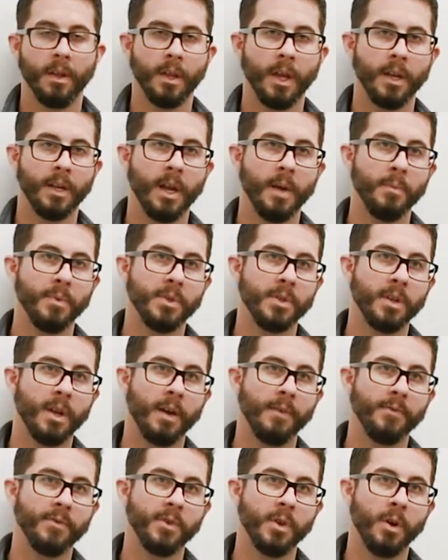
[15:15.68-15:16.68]
that type of
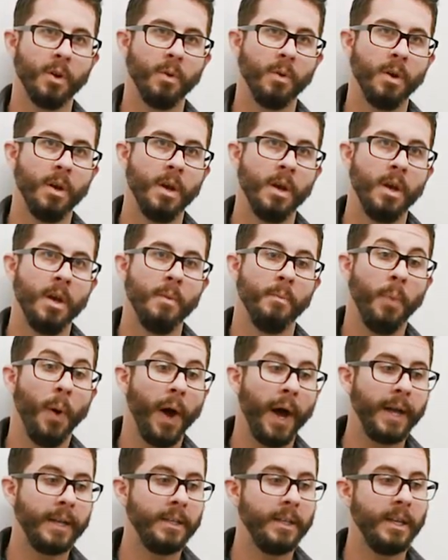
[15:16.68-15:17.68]
stuff. So,
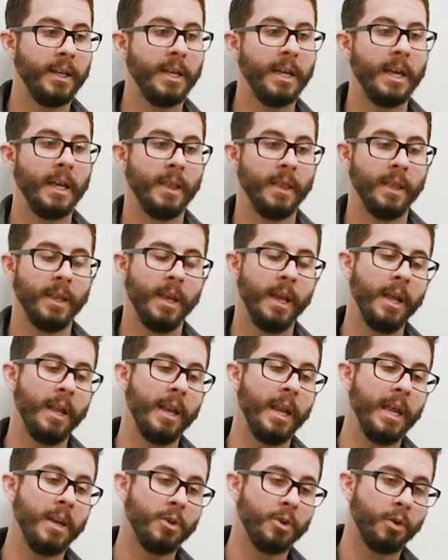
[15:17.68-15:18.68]
but in
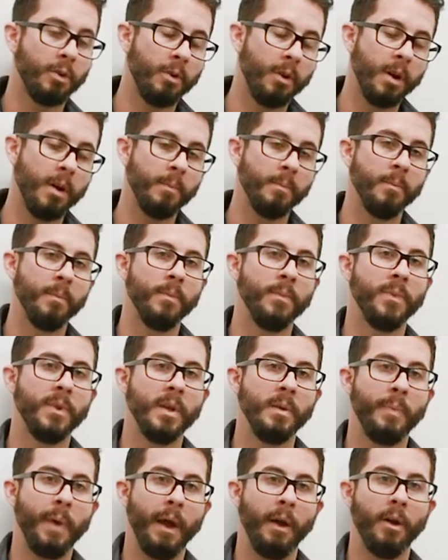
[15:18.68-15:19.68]
an in interim,
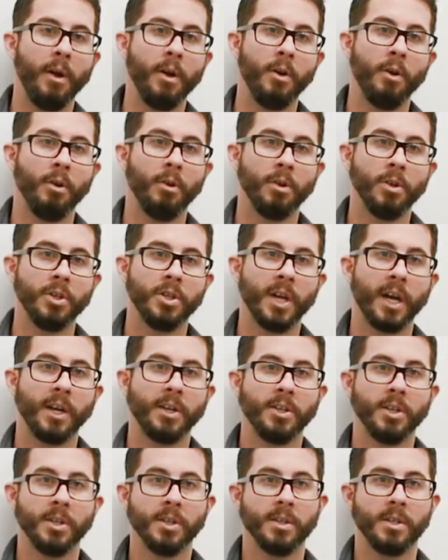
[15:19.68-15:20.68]
the perineural
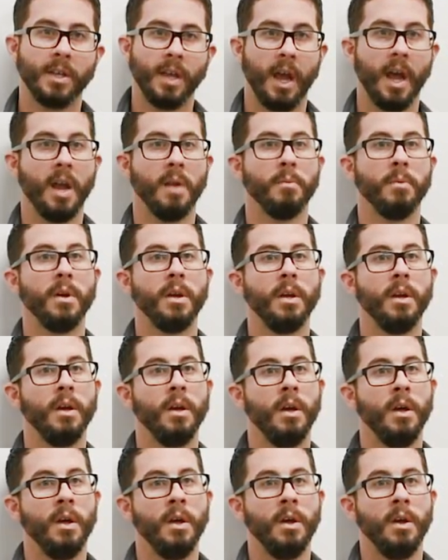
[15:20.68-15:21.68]
injections can be
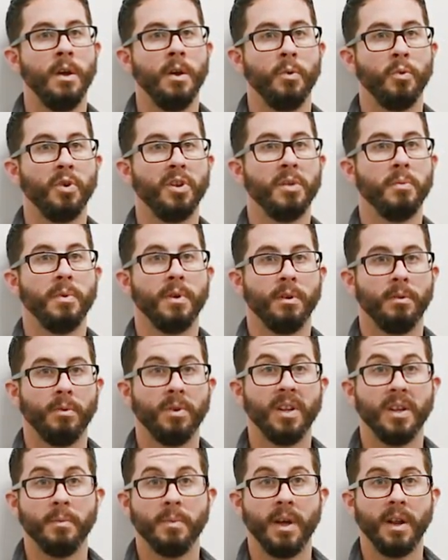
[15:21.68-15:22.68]
really,
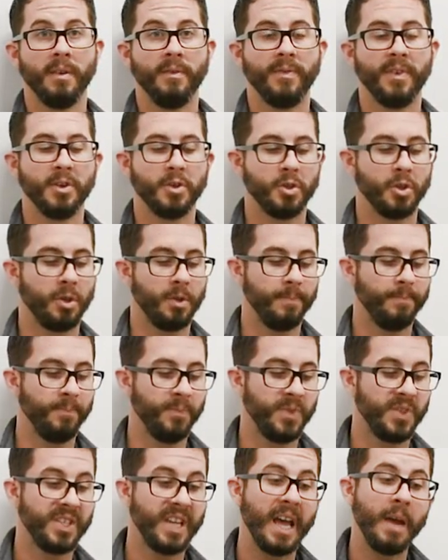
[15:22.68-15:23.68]
really beneficial.
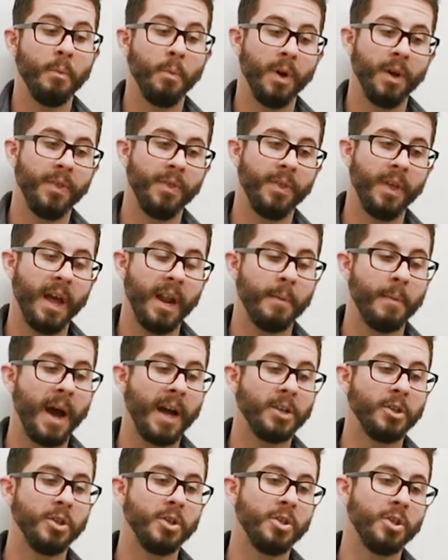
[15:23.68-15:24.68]
Same with, and I'm
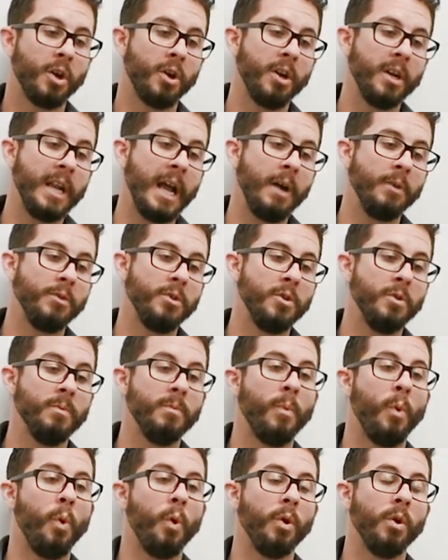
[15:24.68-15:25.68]
actually starting now to do
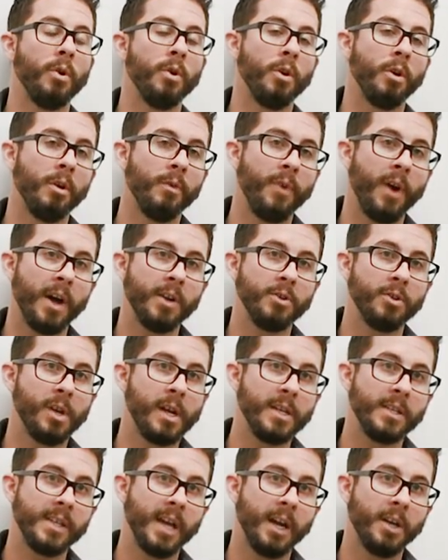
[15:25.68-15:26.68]
more nerve
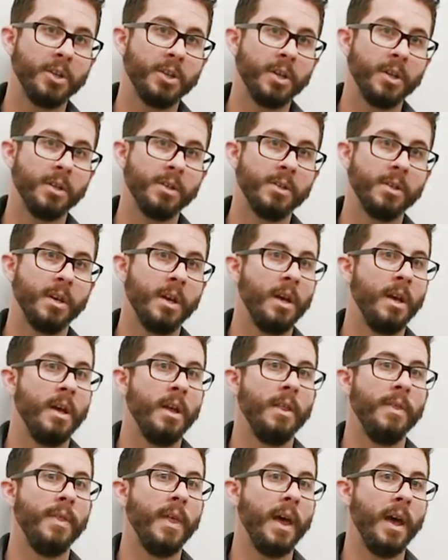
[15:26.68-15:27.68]
hydrodissections
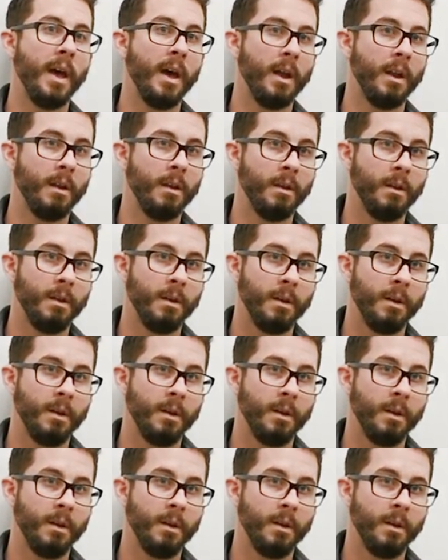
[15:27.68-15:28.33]
than